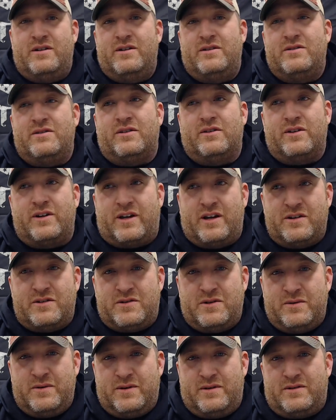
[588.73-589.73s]
to look
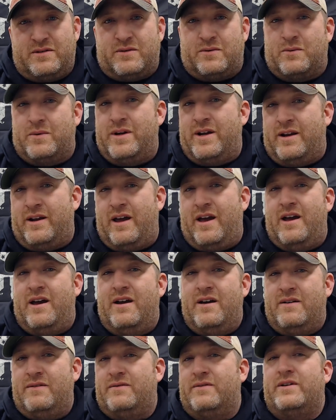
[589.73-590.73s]
into it, to read
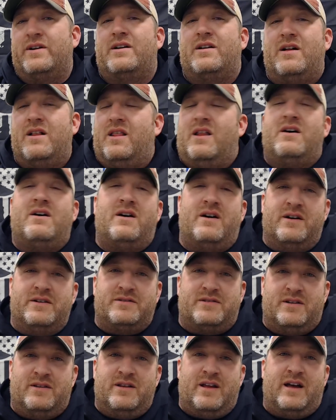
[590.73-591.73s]
every clause
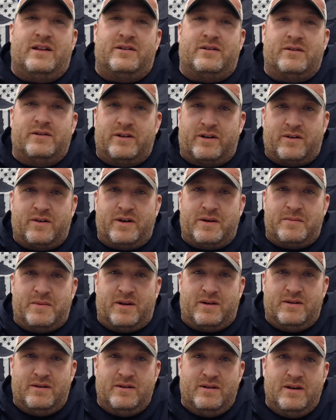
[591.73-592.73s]
in that little agreement.